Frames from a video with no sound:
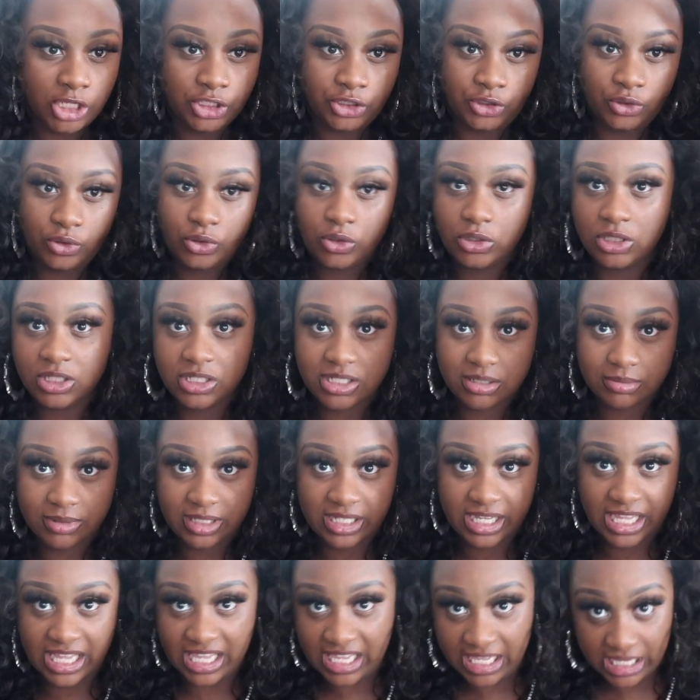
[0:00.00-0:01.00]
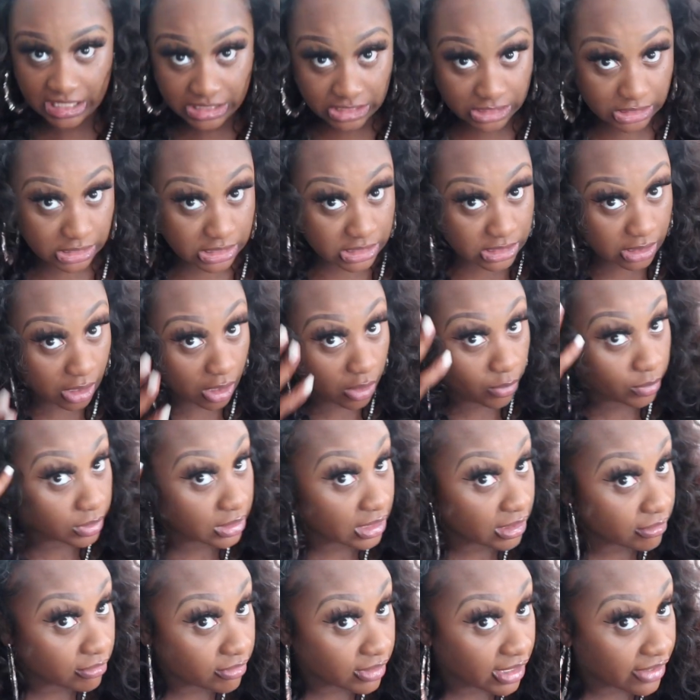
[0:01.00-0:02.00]
do your some little edges or
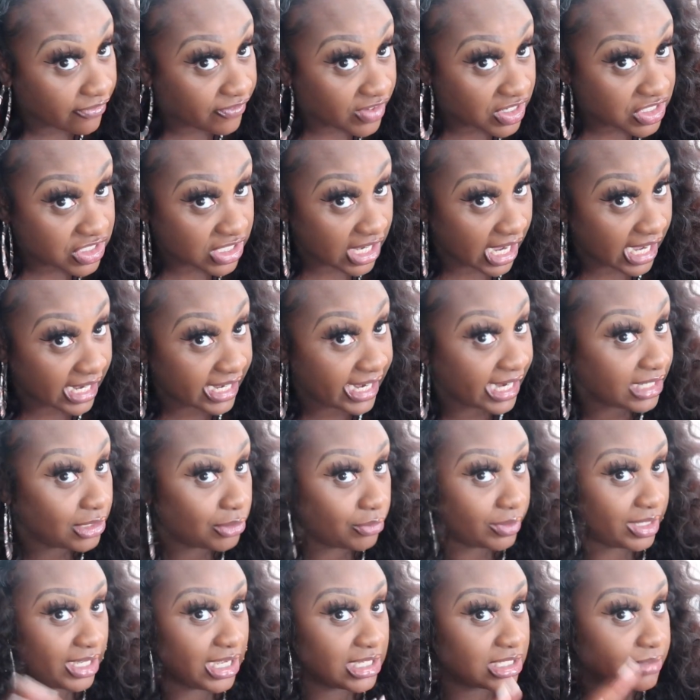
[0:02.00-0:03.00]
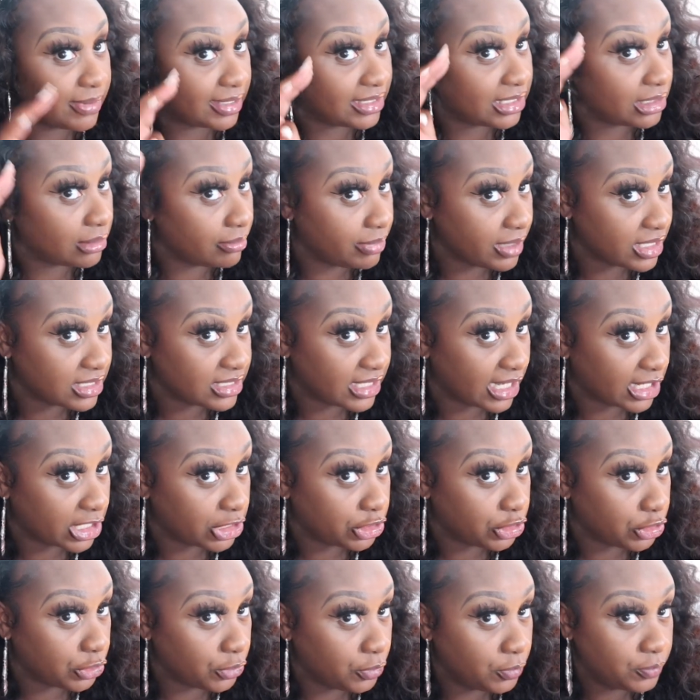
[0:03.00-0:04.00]
whatever. Like, I can't do edges like the best I
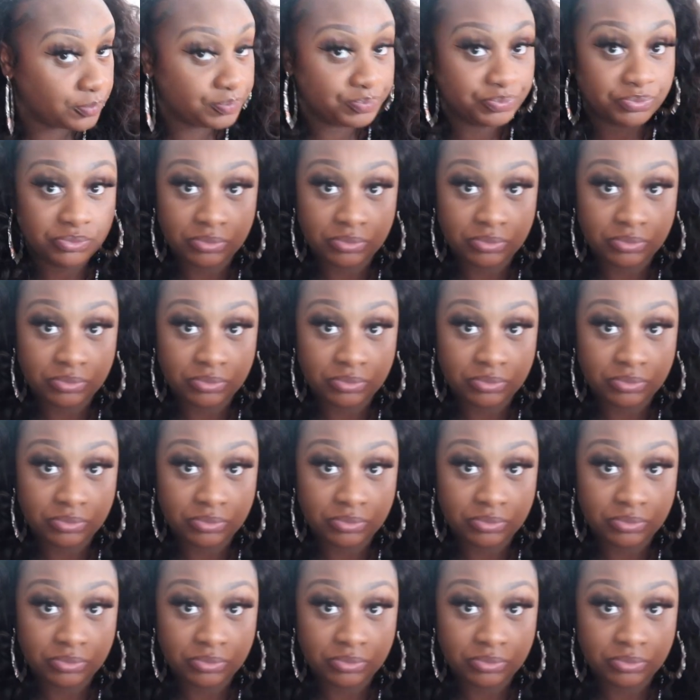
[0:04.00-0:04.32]
can do.